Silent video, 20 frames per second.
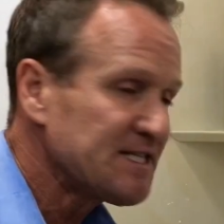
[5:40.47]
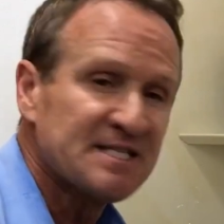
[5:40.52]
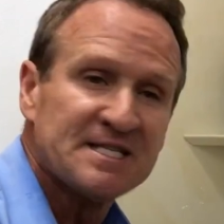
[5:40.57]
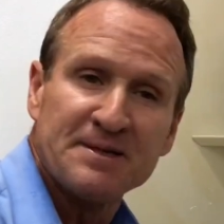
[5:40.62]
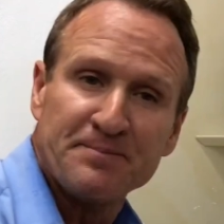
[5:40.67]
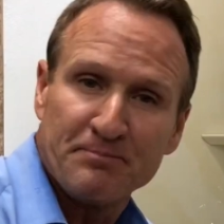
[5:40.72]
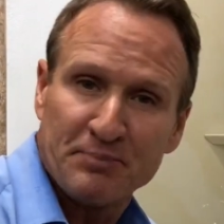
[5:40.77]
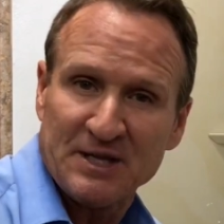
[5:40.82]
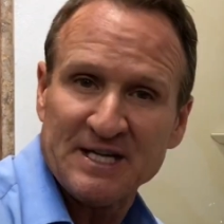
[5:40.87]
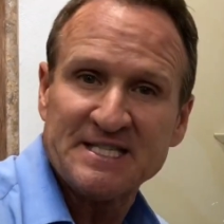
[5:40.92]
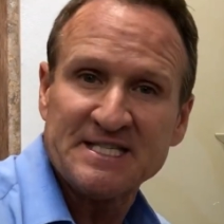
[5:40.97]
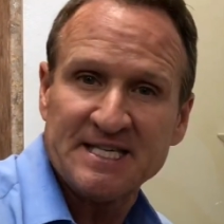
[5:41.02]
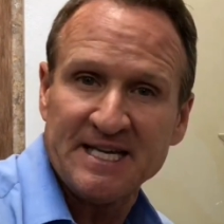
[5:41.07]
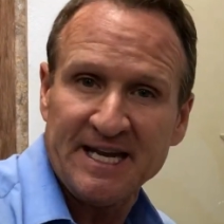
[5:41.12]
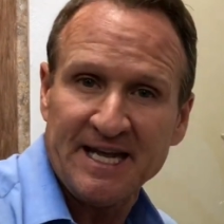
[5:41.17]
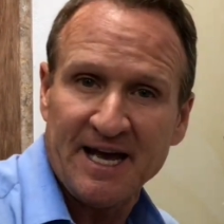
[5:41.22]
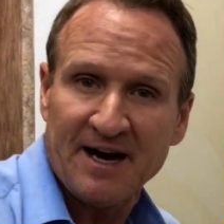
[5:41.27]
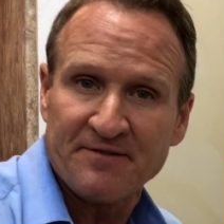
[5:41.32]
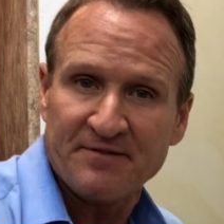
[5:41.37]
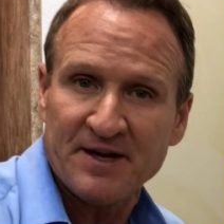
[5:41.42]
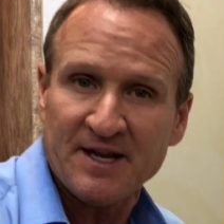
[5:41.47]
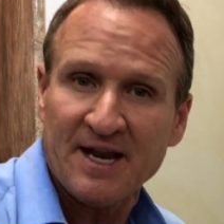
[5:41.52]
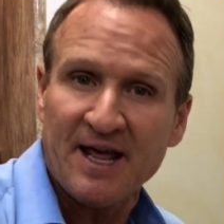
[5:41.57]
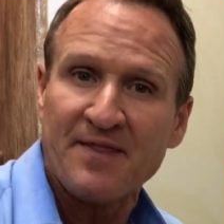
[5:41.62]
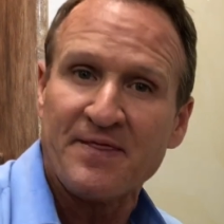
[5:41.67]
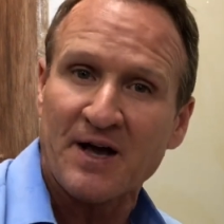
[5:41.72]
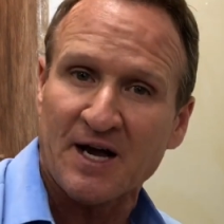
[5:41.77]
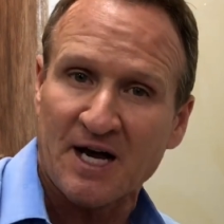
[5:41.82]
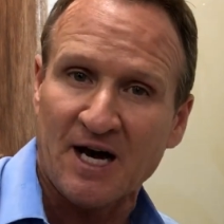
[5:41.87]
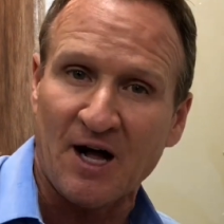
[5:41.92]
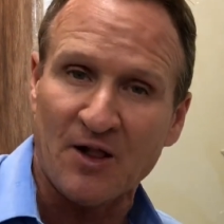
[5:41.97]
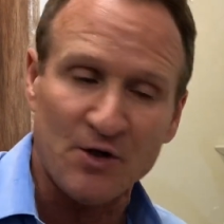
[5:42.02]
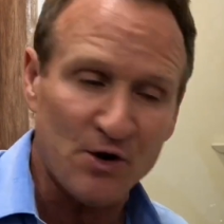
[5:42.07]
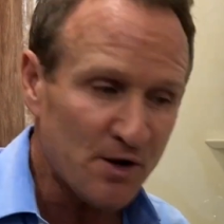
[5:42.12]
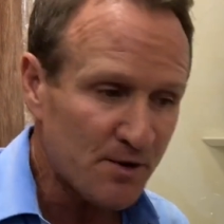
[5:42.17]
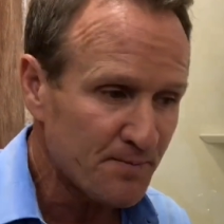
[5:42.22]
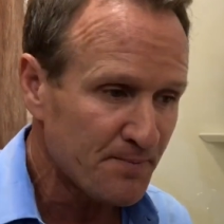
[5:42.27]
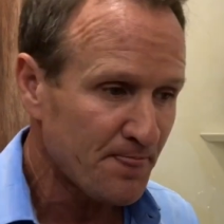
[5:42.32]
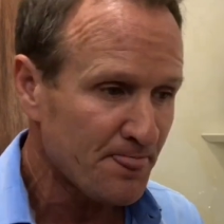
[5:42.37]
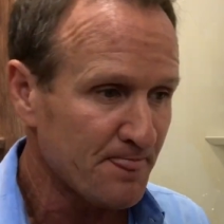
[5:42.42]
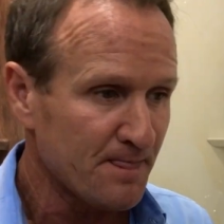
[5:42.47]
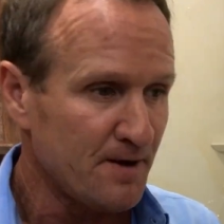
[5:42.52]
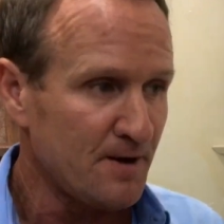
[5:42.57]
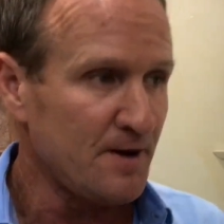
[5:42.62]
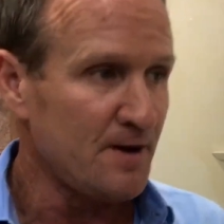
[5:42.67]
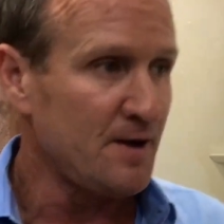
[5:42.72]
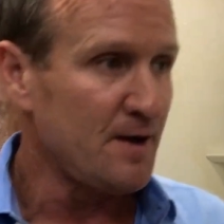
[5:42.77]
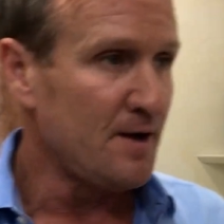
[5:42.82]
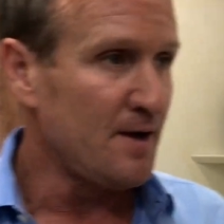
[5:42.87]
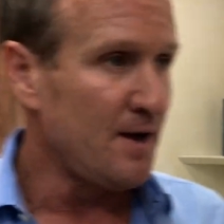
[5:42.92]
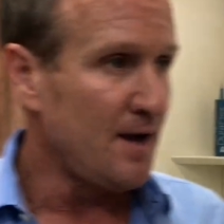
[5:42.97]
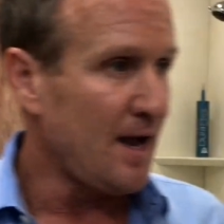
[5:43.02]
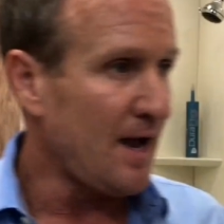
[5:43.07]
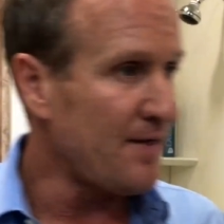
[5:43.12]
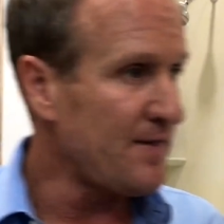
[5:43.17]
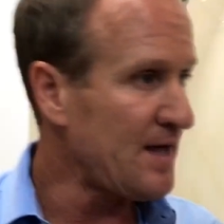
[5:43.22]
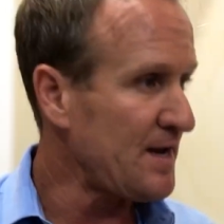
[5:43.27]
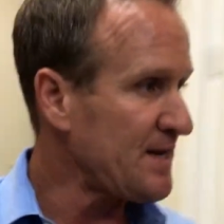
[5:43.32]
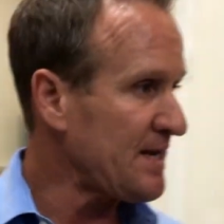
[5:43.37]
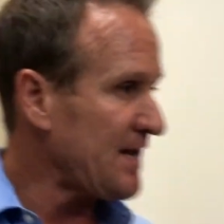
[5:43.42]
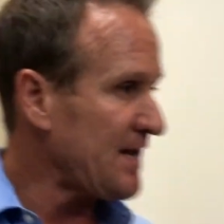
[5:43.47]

simplicity of it and the color. And then